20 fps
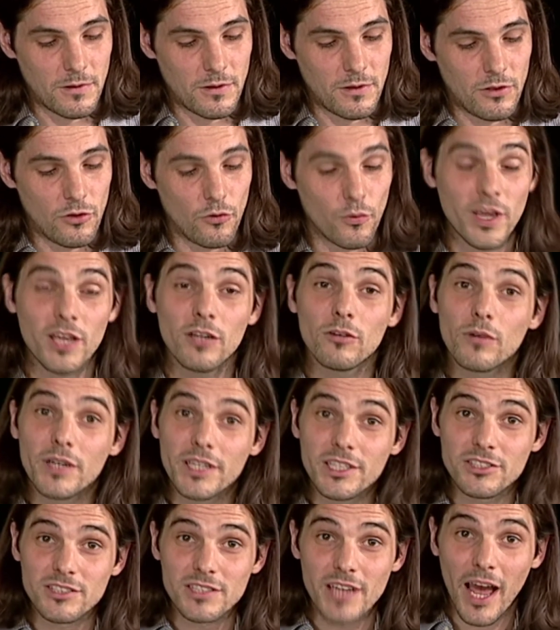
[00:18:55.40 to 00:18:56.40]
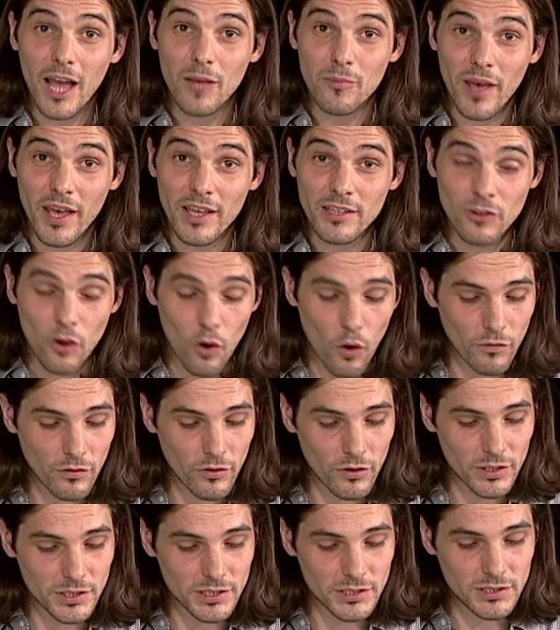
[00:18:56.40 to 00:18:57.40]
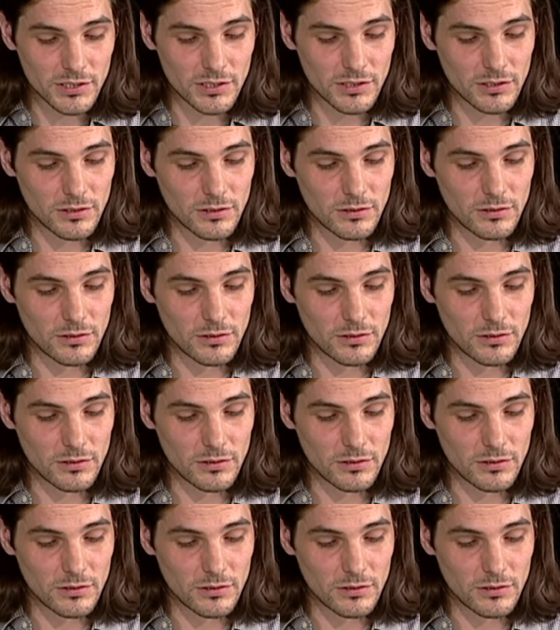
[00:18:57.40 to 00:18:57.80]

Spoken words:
The real reason I bend over is